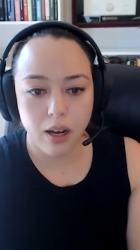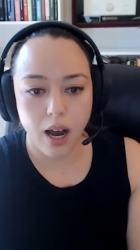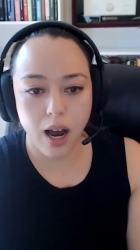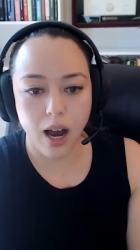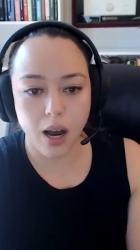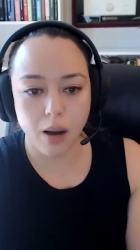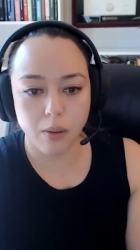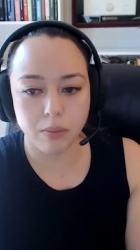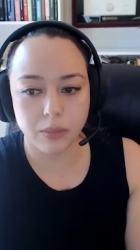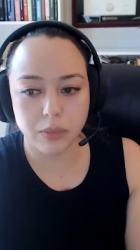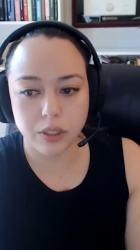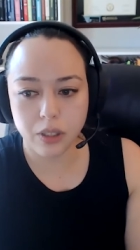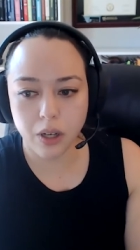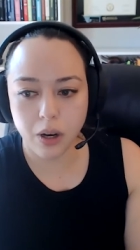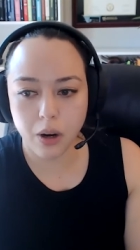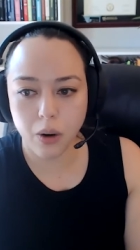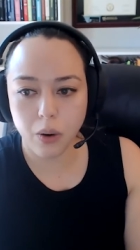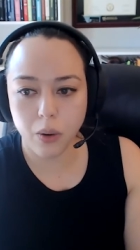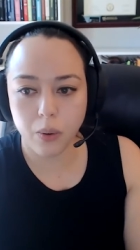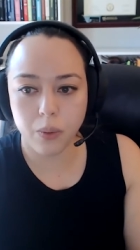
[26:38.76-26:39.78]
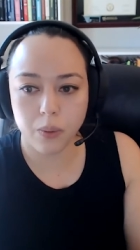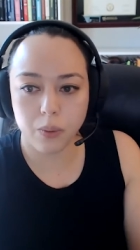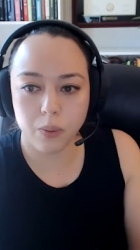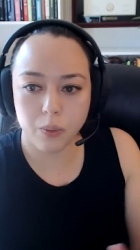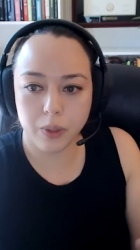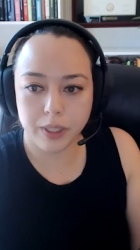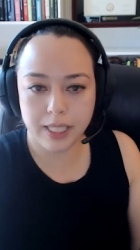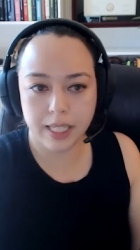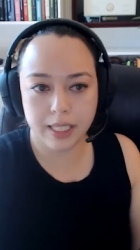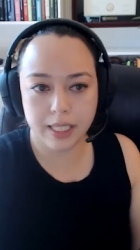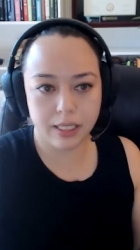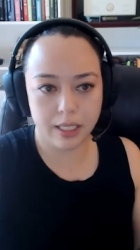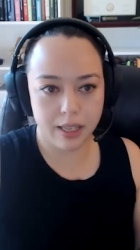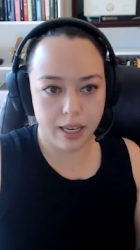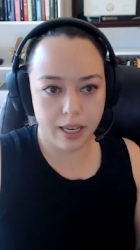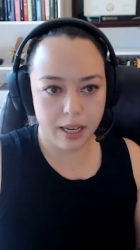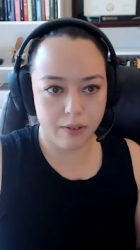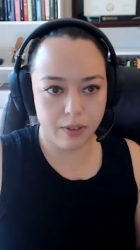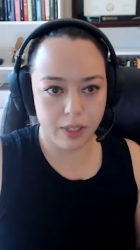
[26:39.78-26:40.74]
Um, so we tend to
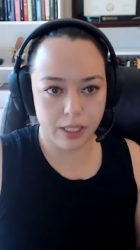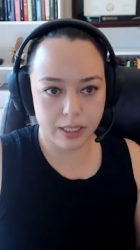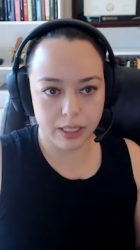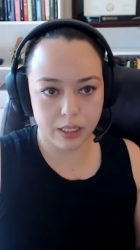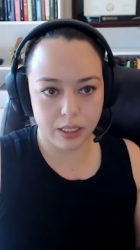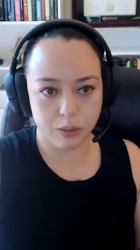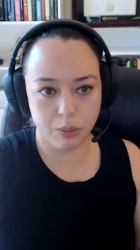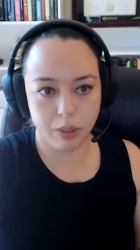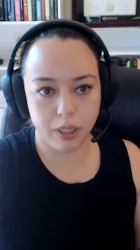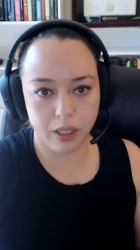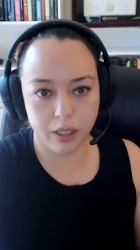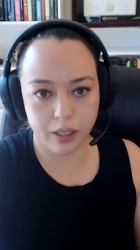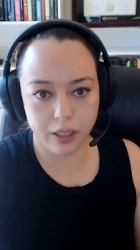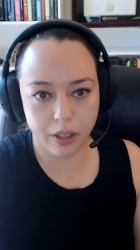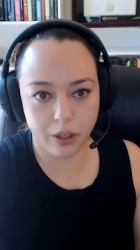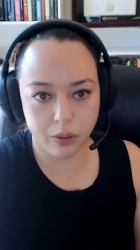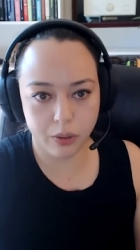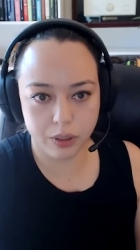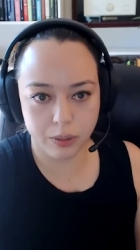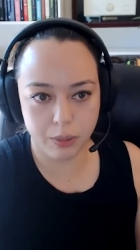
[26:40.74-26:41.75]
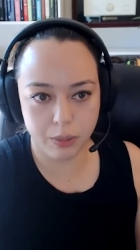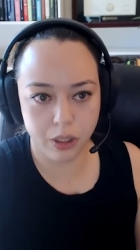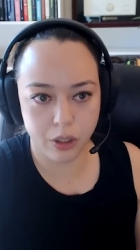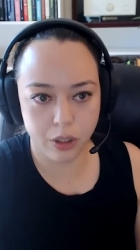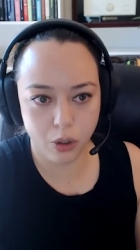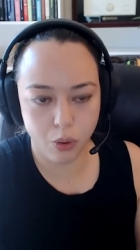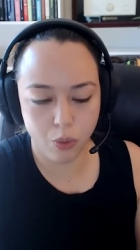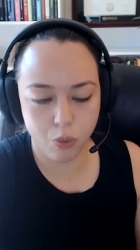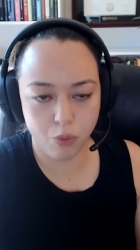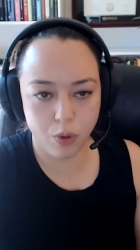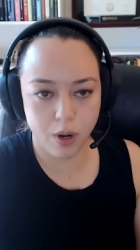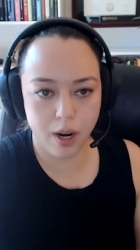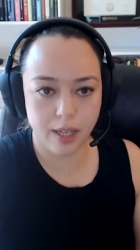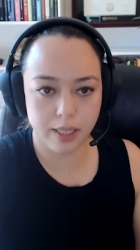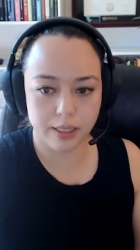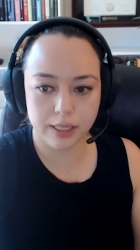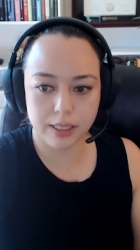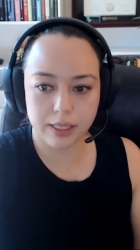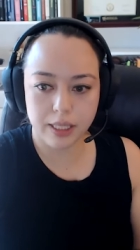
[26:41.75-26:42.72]
think of this as being, you know, some of the new
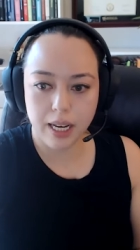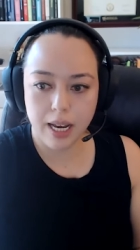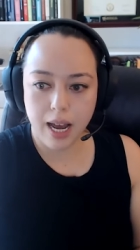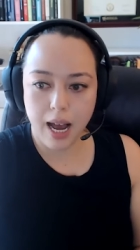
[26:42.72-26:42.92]
fronts.